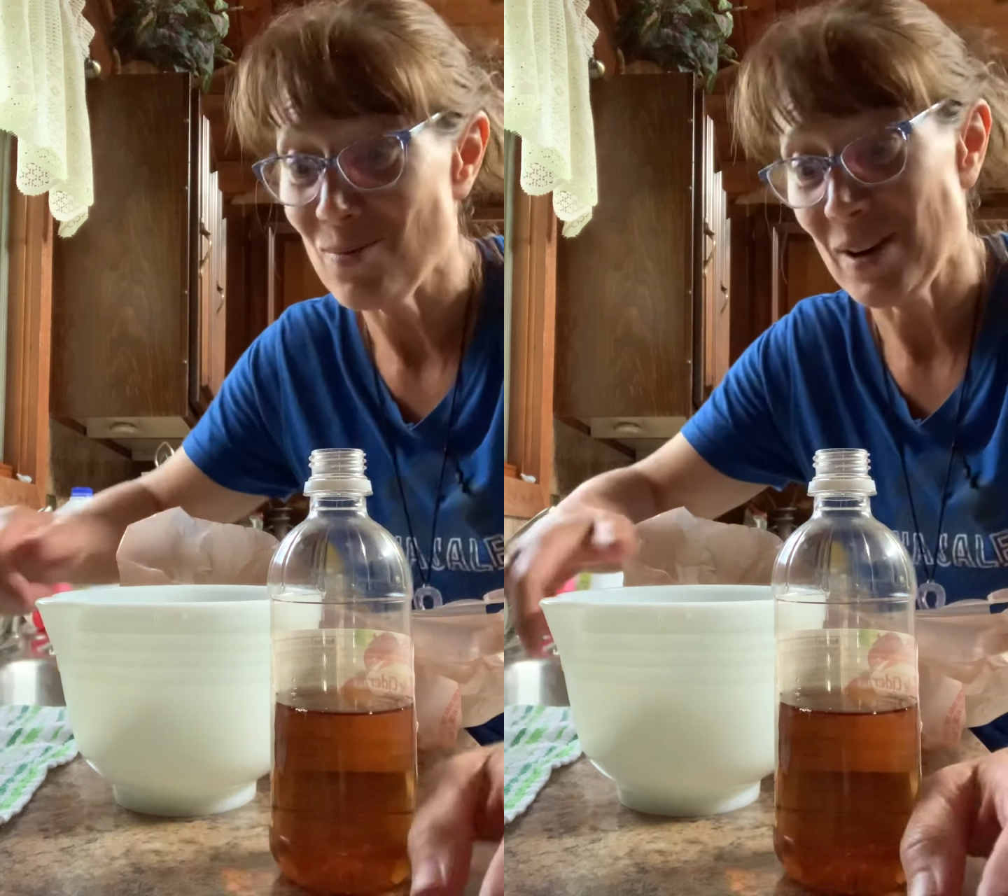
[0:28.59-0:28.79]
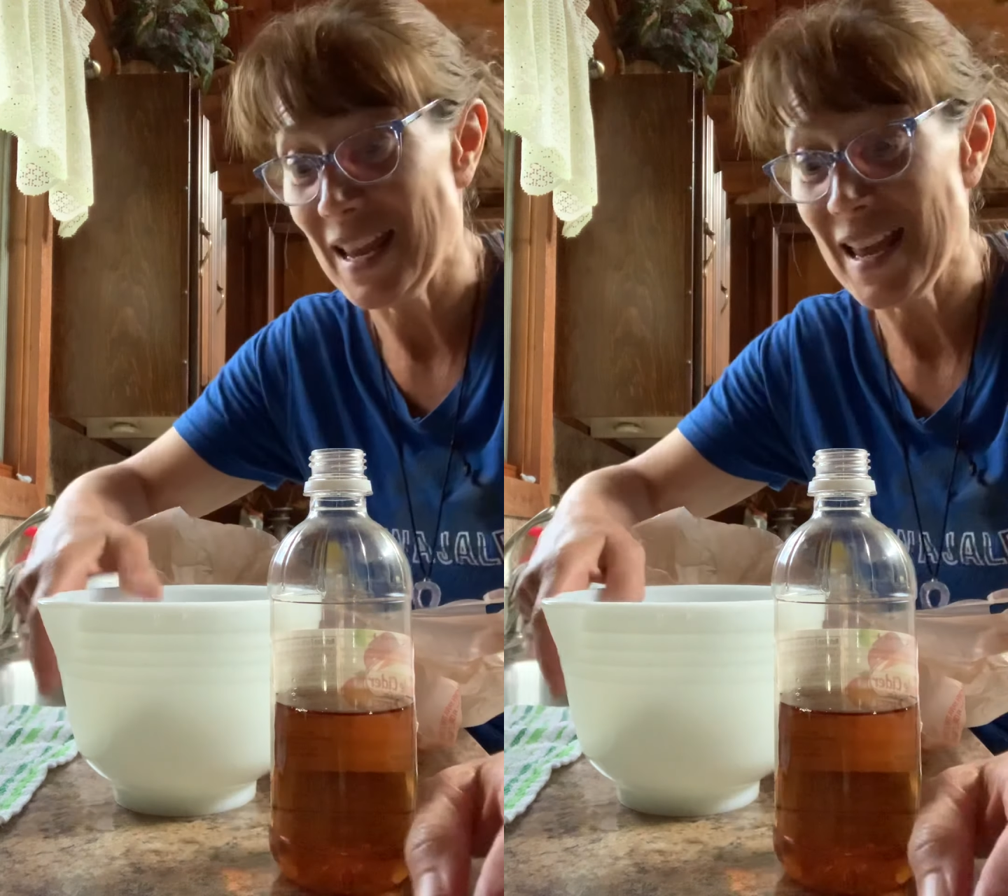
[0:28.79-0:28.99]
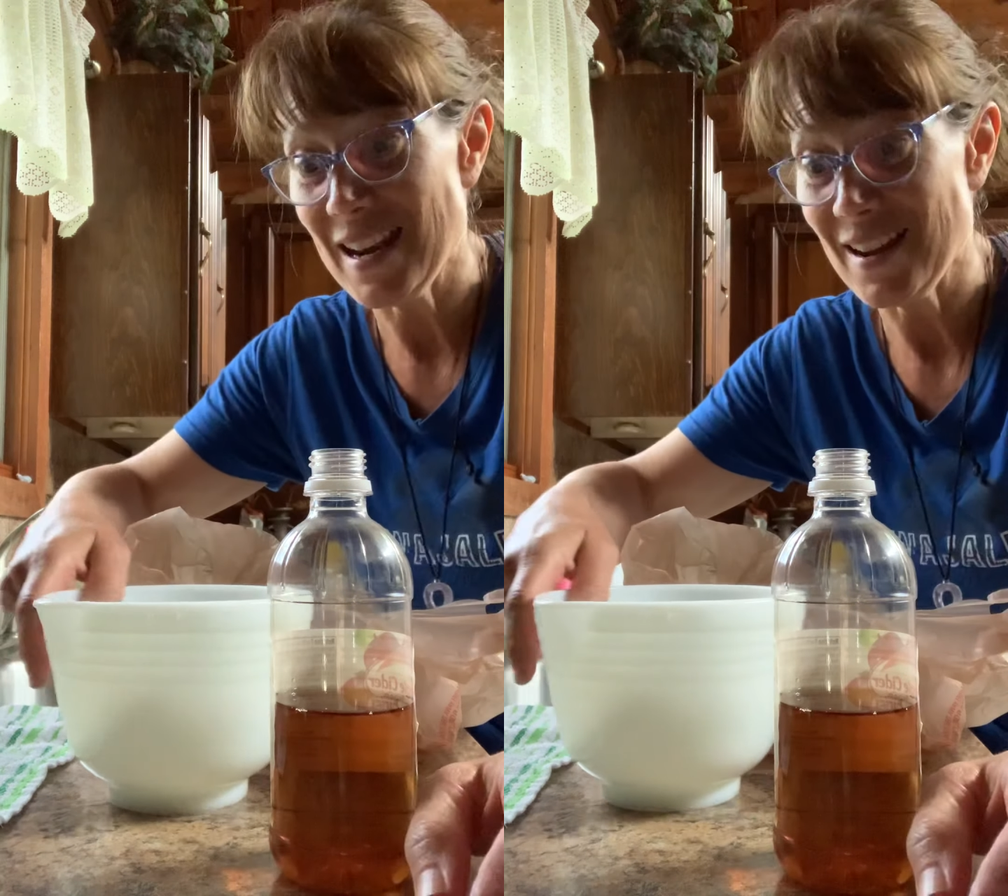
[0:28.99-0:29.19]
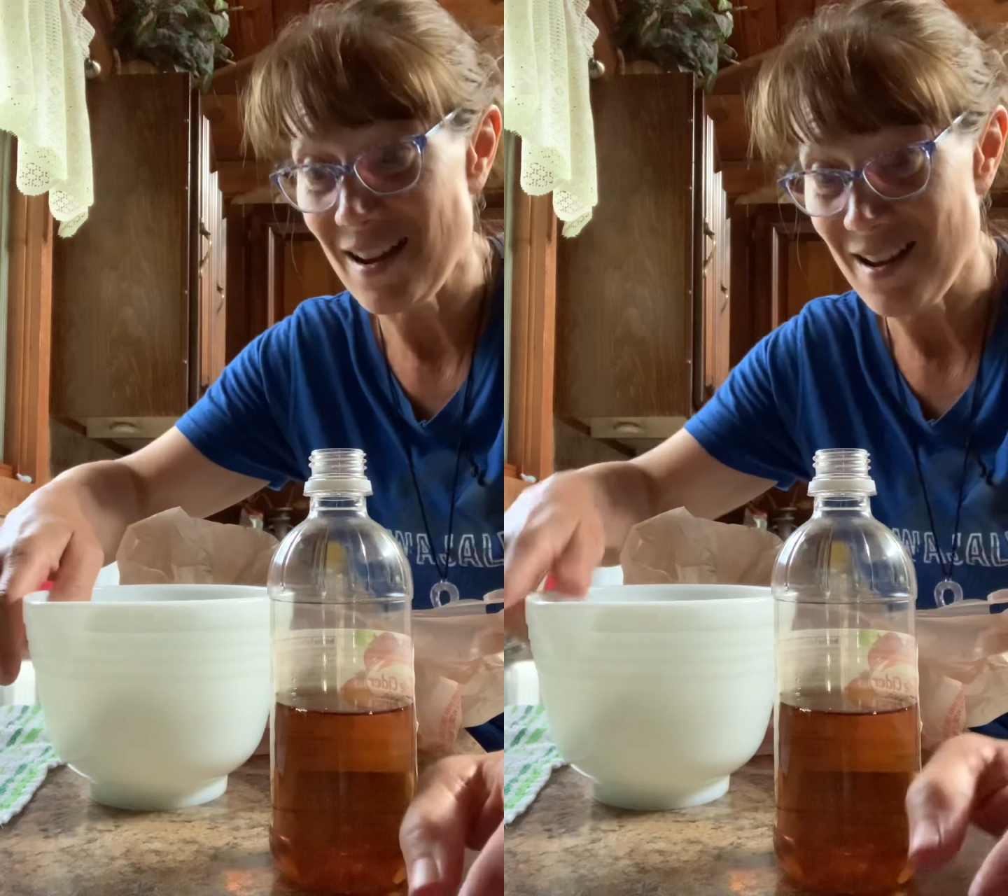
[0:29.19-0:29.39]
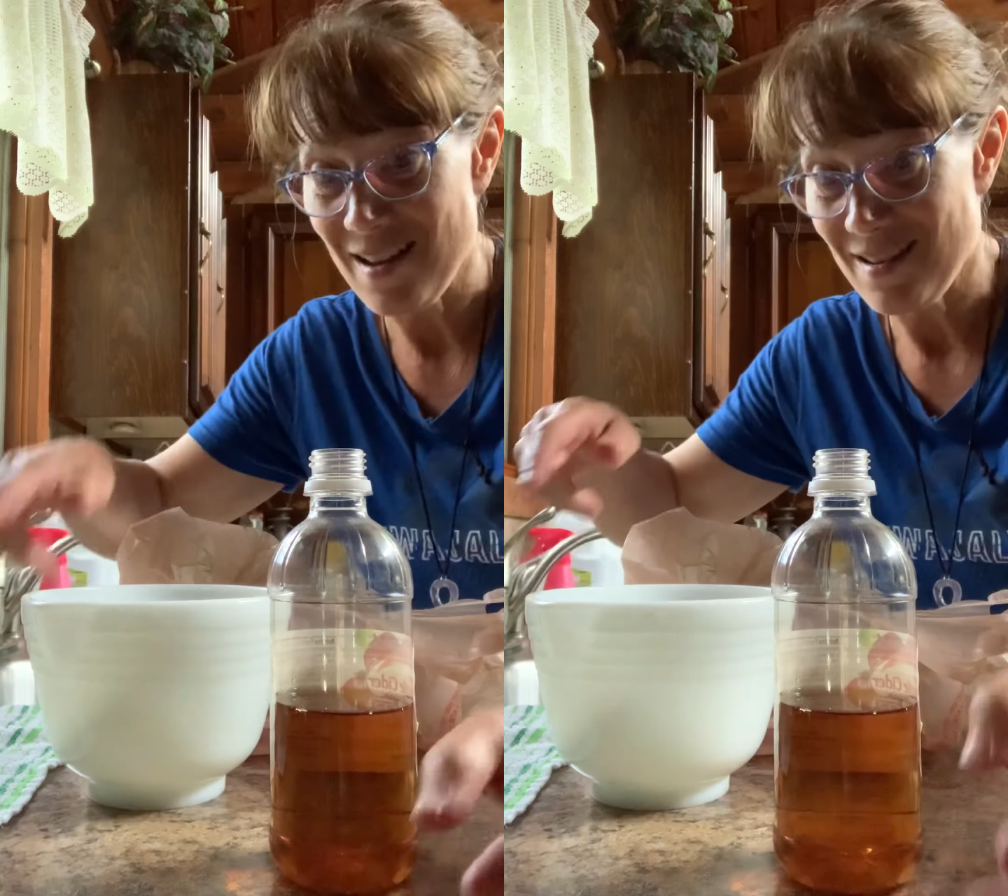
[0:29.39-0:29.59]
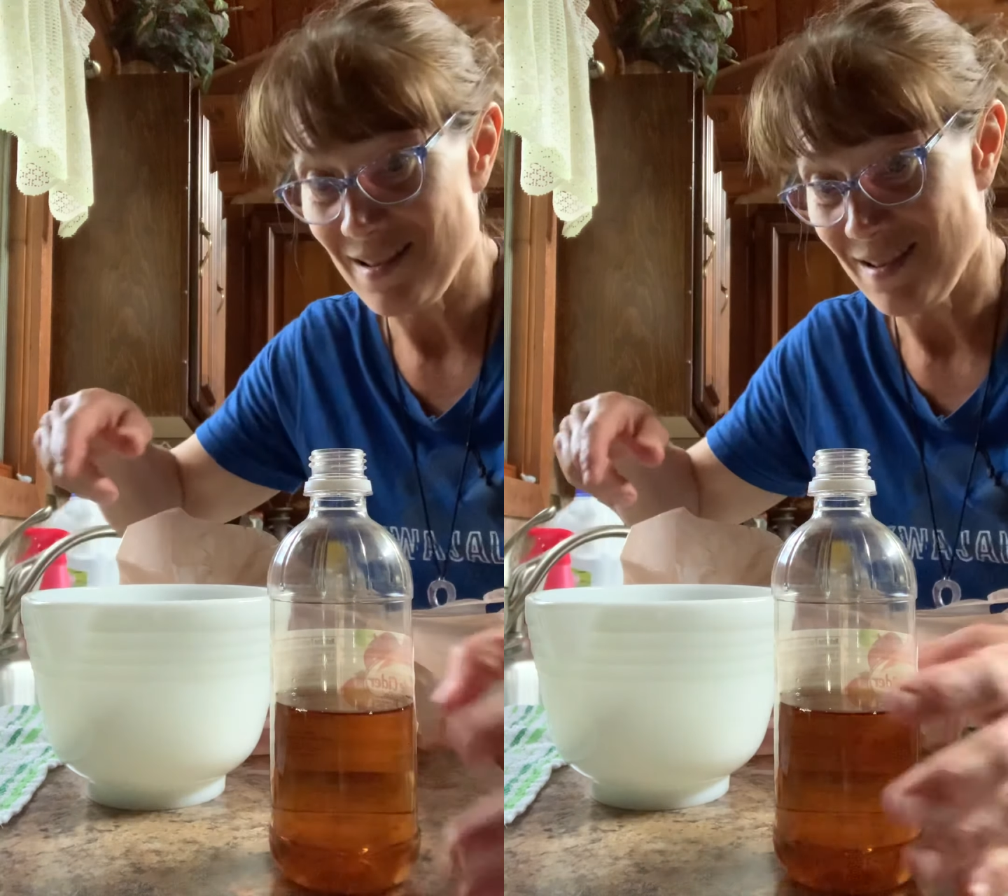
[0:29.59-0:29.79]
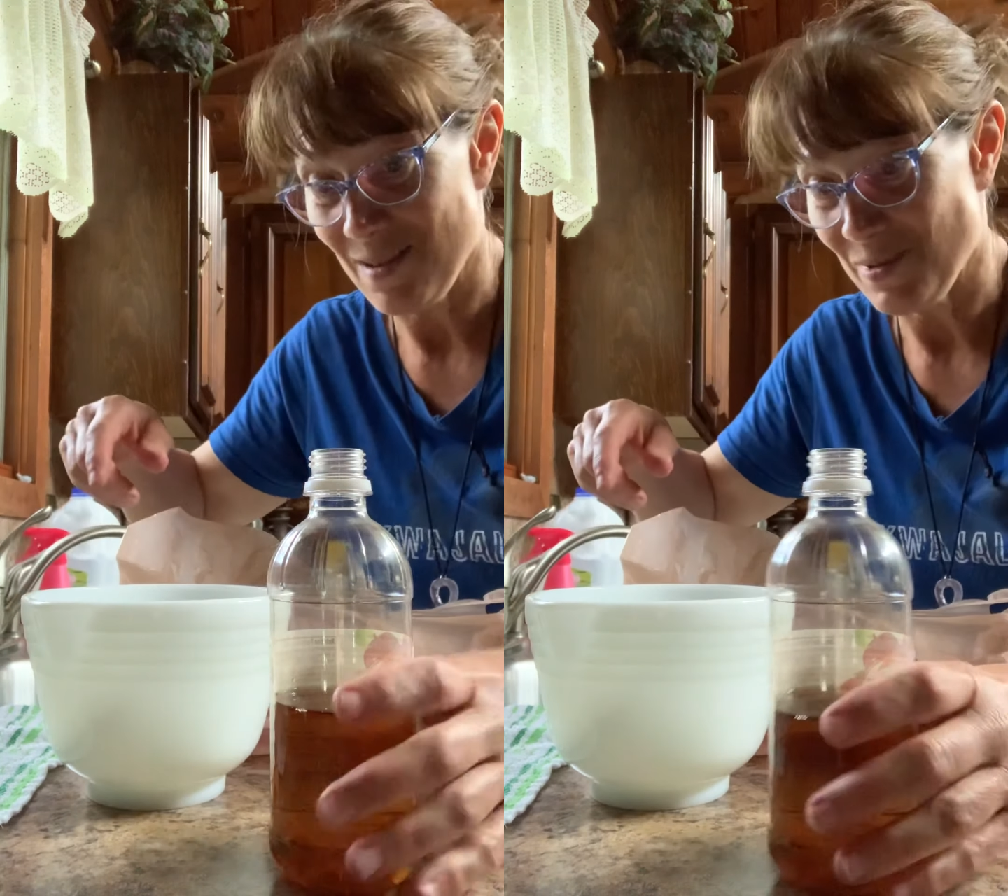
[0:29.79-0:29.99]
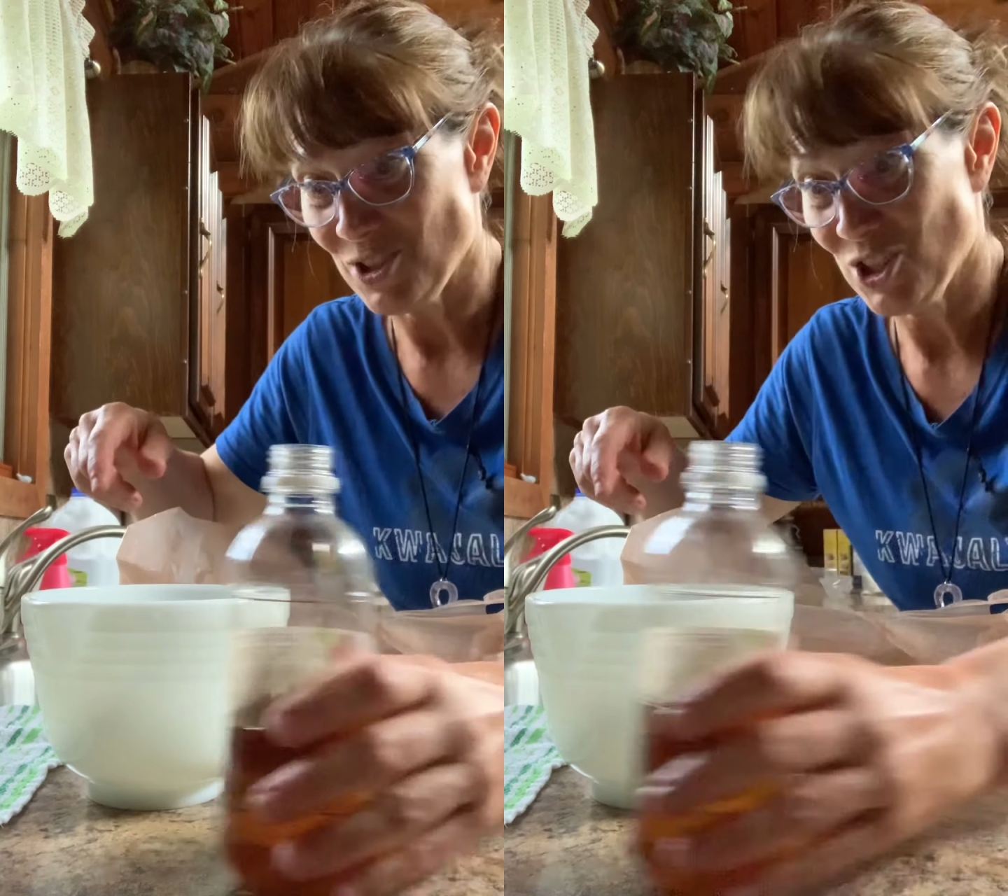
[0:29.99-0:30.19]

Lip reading: went ahead and got a bunch